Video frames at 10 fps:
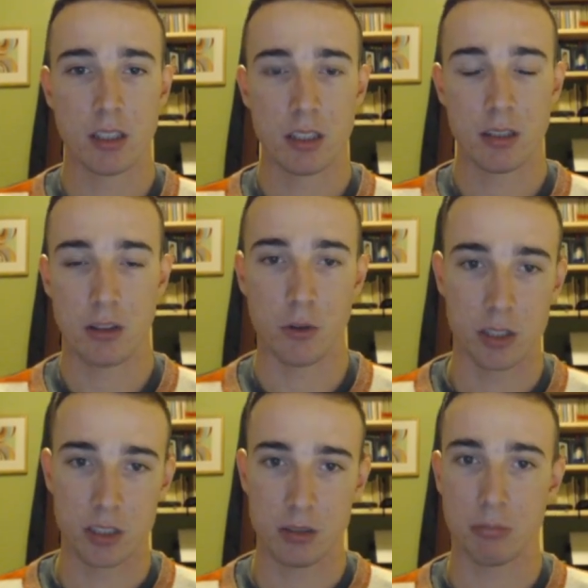Of
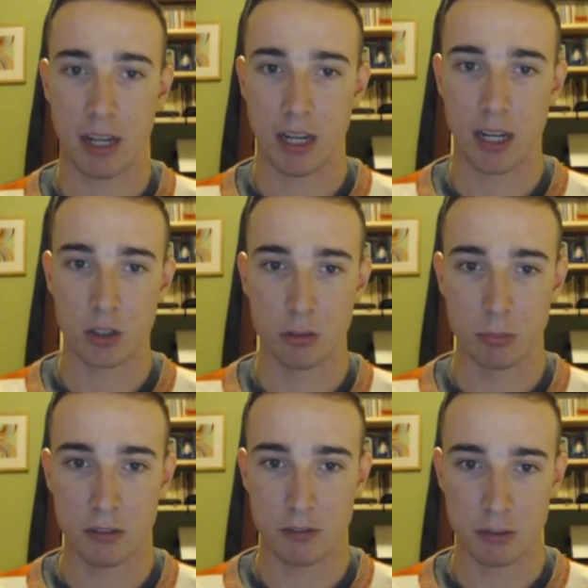course, black can't go
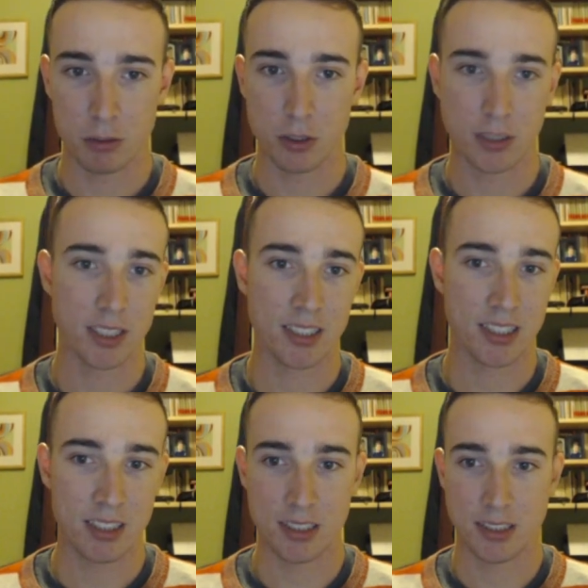b5 because
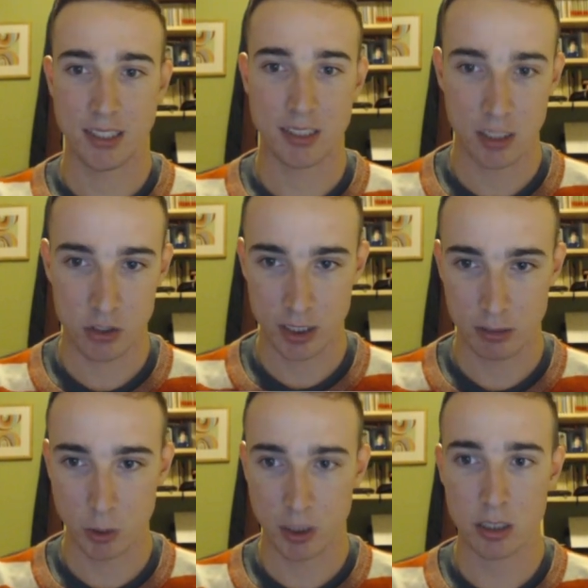c6 then
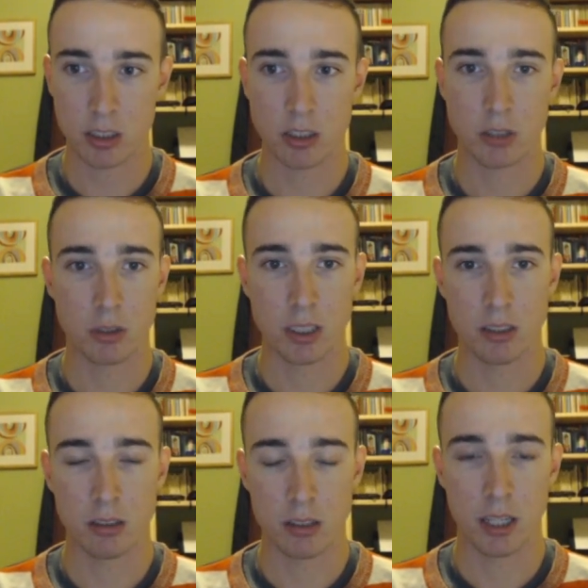just loses. So
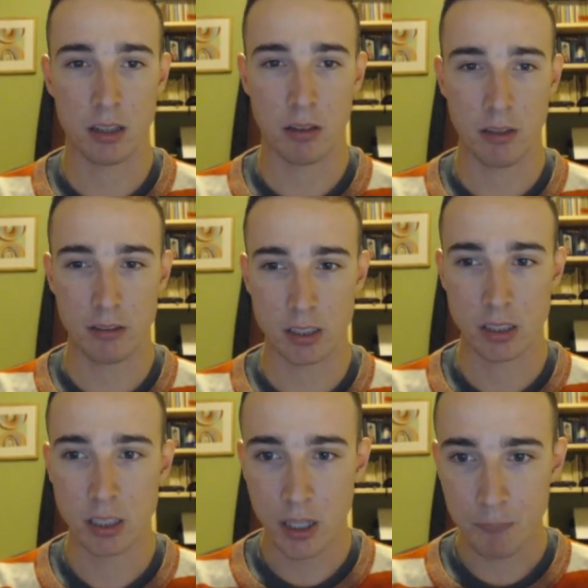king d7,
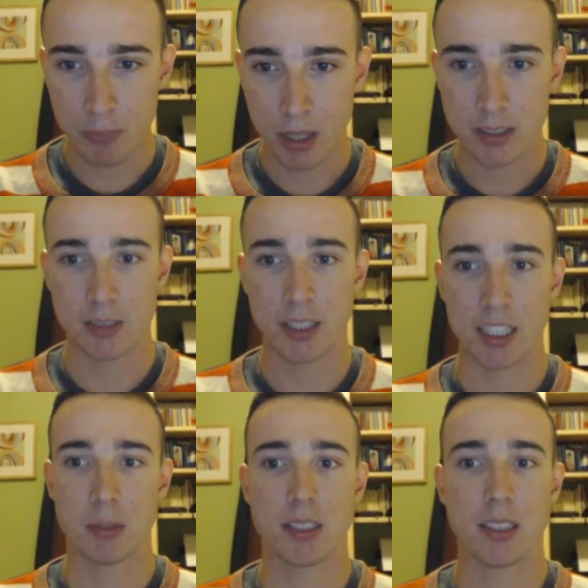c
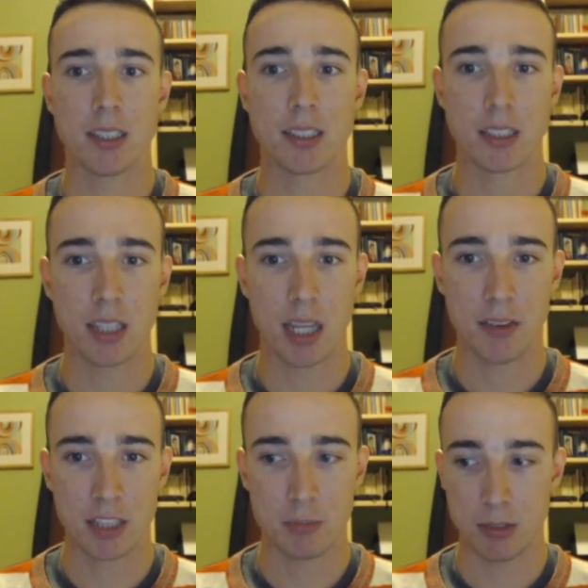takes b6, a
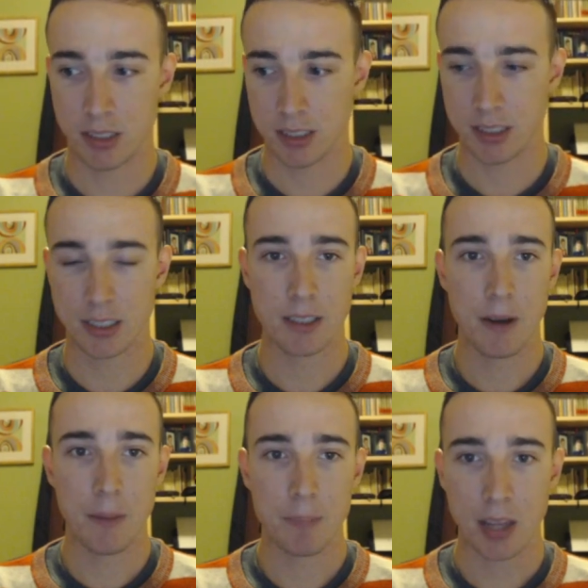takes b6,
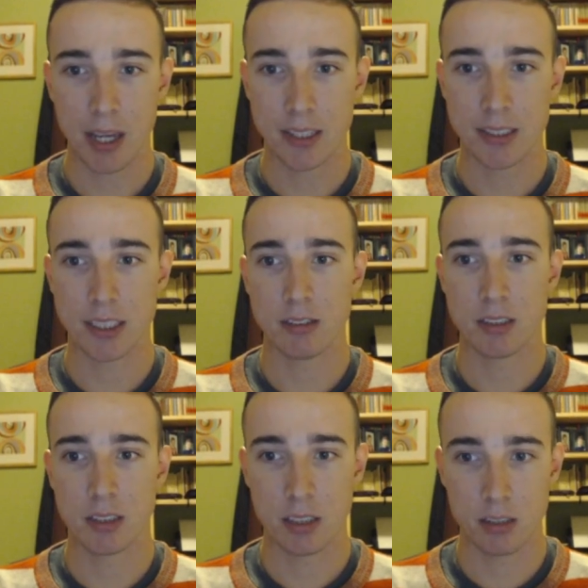
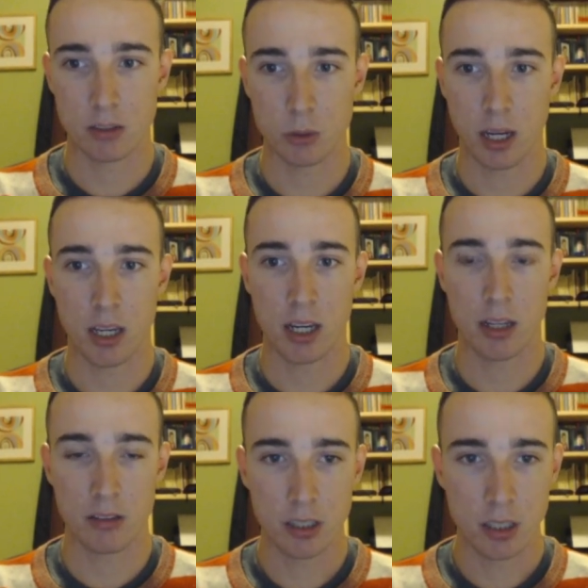a7, rook
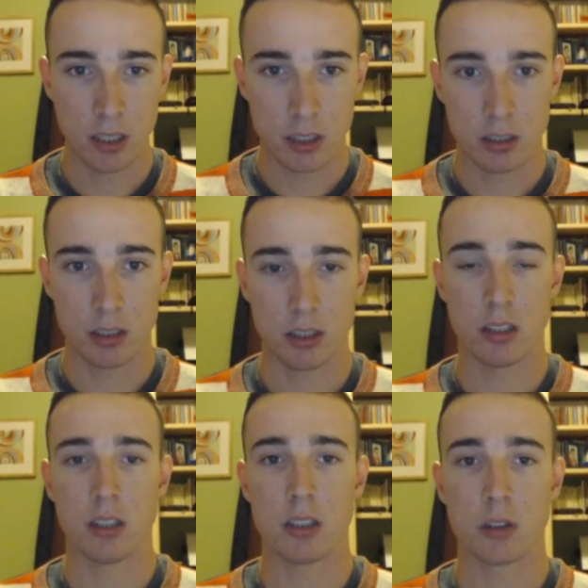
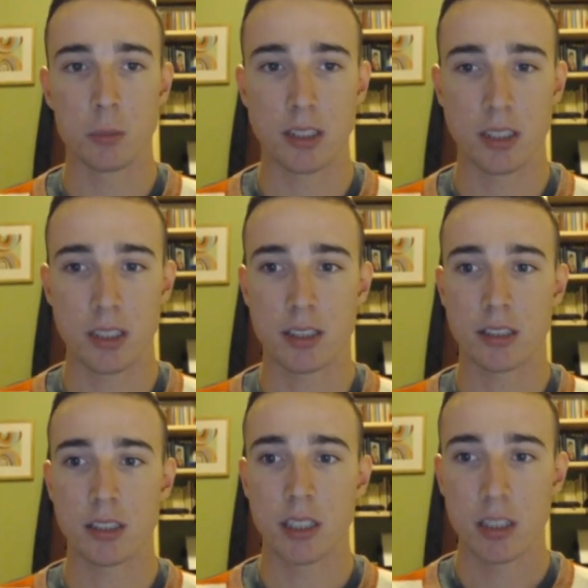a8, rook
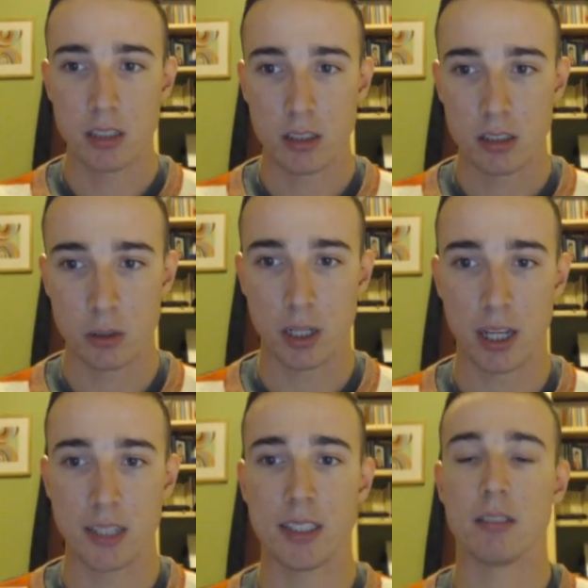b6, rook
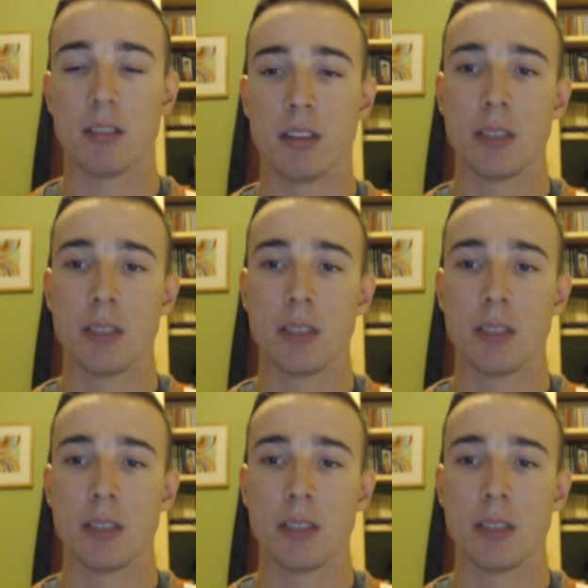a7,